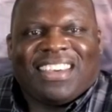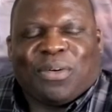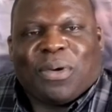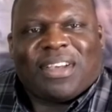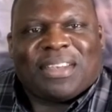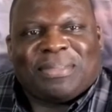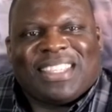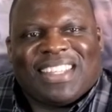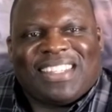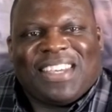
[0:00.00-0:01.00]
Welcome
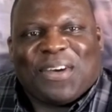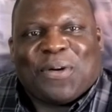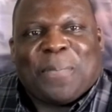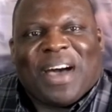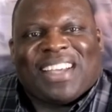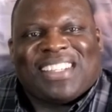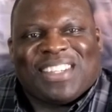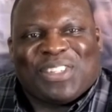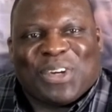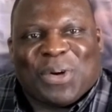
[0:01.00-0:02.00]
to the DO
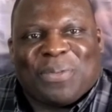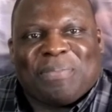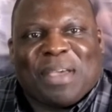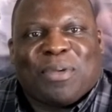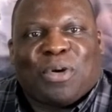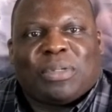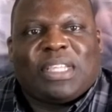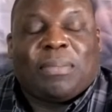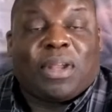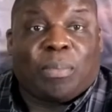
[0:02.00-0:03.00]
Boxing Show. I'm your host,
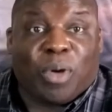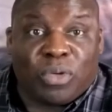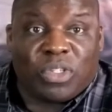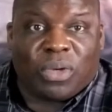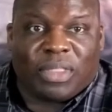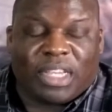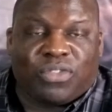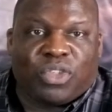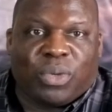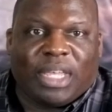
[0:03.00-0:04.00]
Dameon Okposio, and thanks
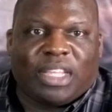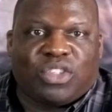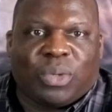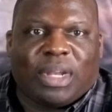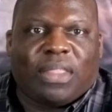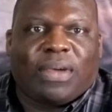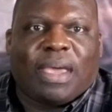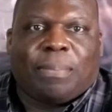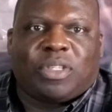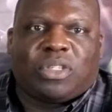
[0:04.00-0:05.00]
for tuning in to another
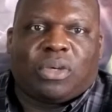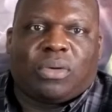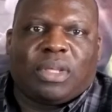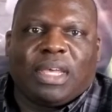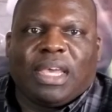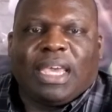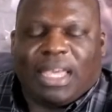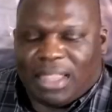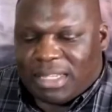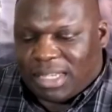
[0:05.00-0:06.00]
episode.
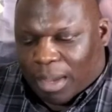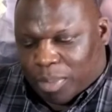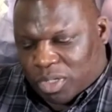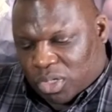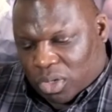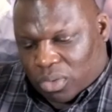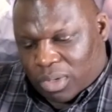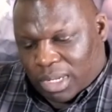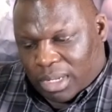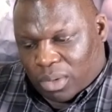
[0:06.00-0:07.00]
In this
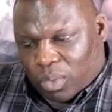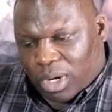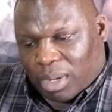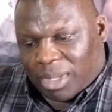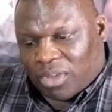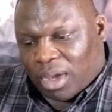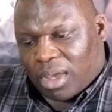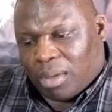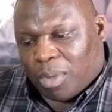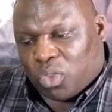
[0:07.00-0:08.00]
episode, we're going to be
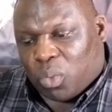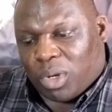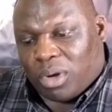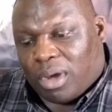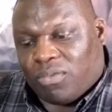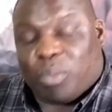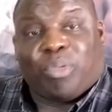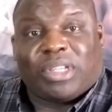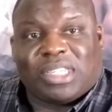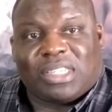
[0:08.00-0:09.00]
talking about the winner of the
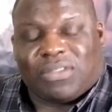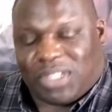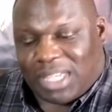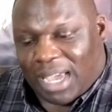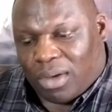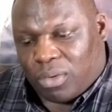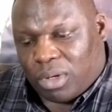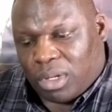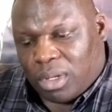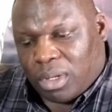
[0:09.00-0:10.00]
Princess of Sound